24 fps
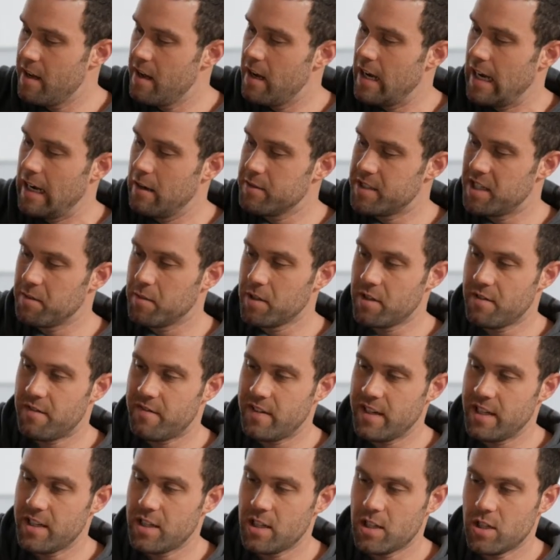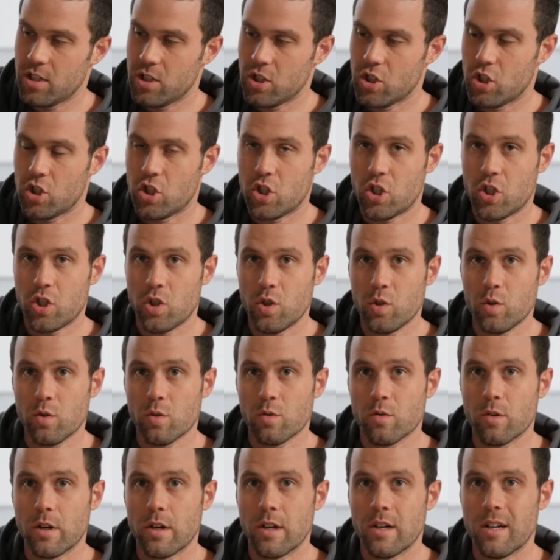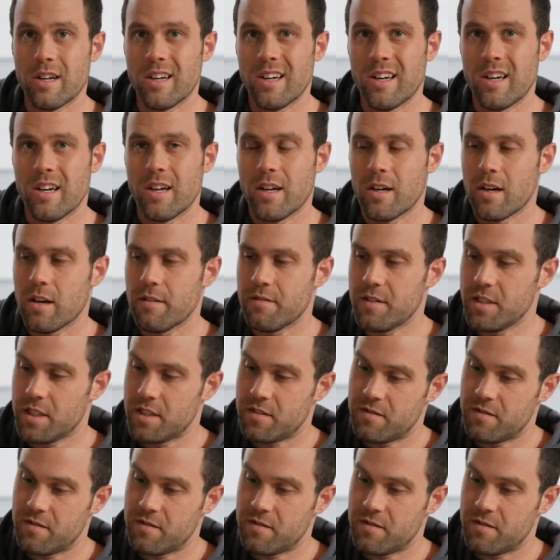I was able to fit 2 of these